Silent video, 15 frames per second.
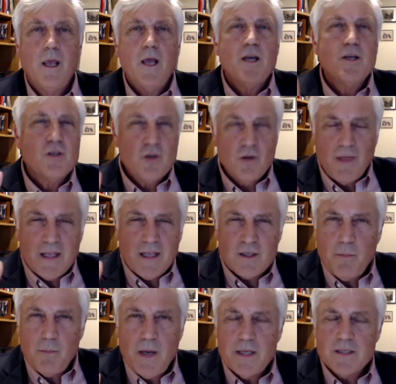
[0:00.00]
So that
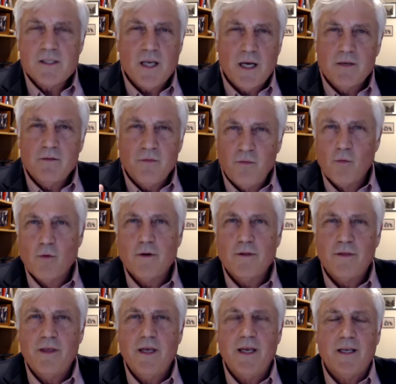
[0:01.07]
depends on 4
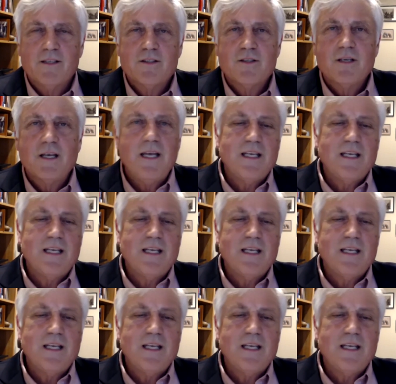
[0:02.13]
things.